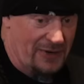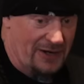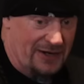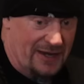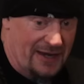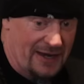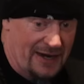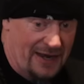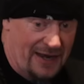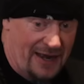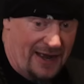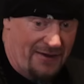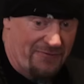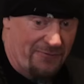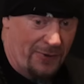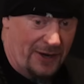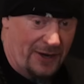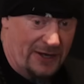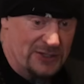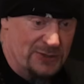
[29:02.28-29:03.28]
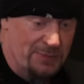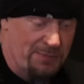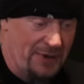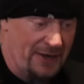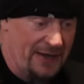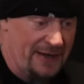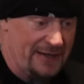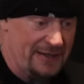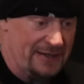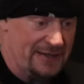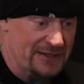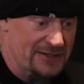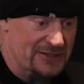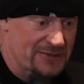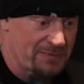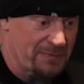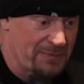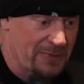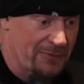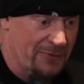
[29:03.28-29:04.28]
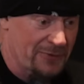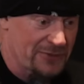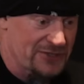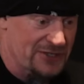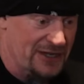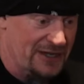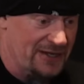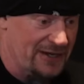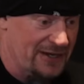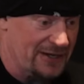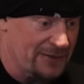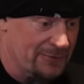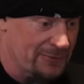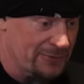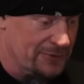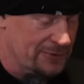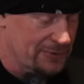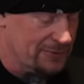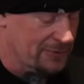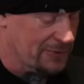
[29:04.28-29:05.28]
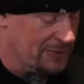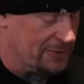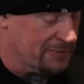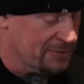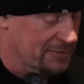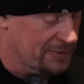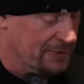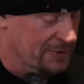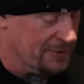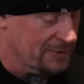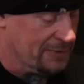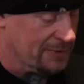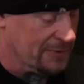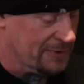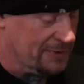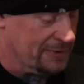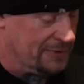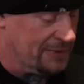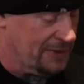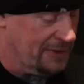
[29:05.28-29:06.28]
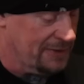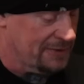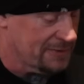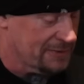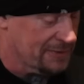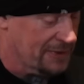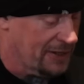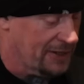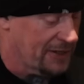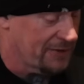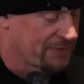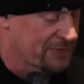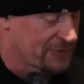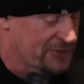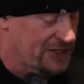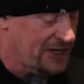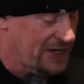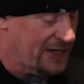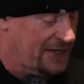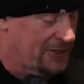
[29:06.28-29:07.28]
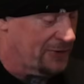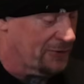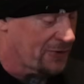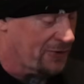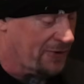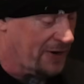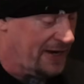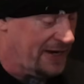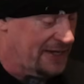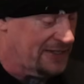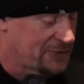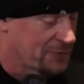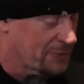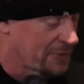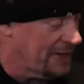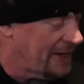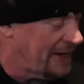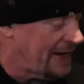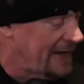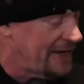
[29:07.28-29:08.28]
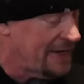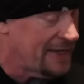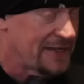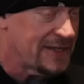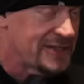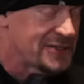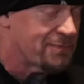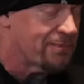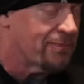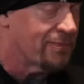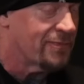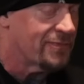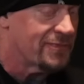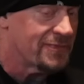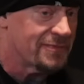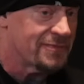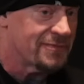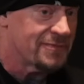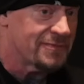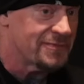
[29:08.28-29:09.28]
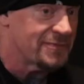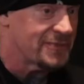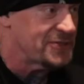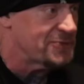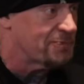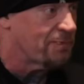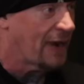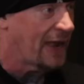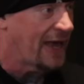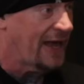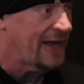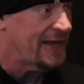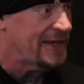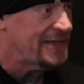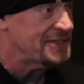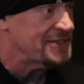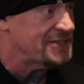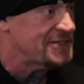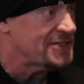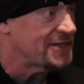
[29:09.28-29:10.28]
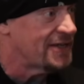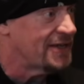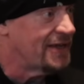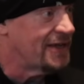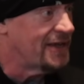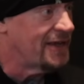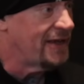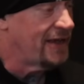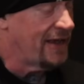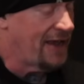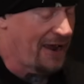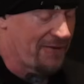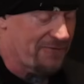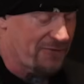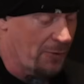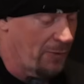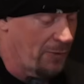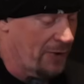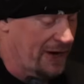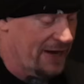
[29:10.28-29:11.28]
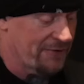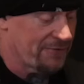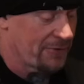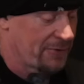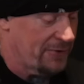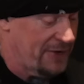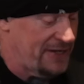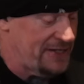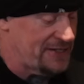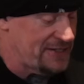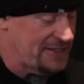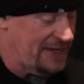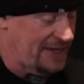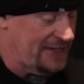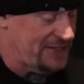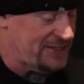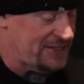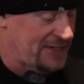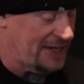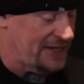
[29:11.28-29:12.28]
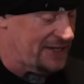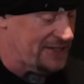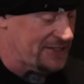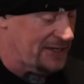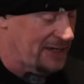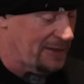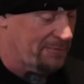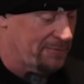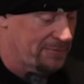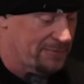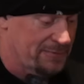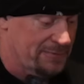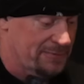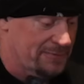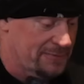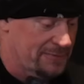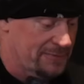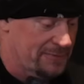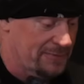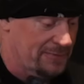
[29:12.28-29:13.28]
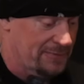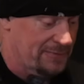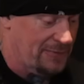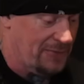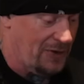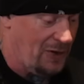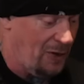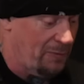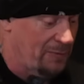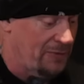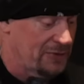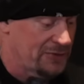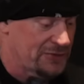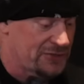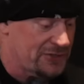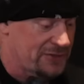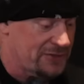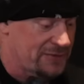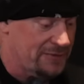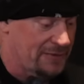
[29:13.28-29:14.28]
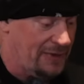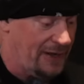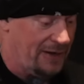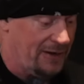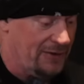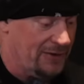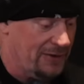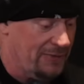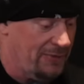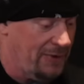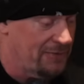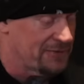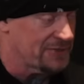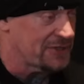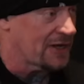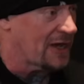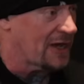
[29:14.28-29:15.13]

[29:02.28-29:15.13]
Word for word: ought to kind of halfway explain this. But we're sitting there. We're we're we're we're, we're hunting for sandhill cranes. We're laying in these these blinds, and for whatever reason, he set us up almost. I don't know what was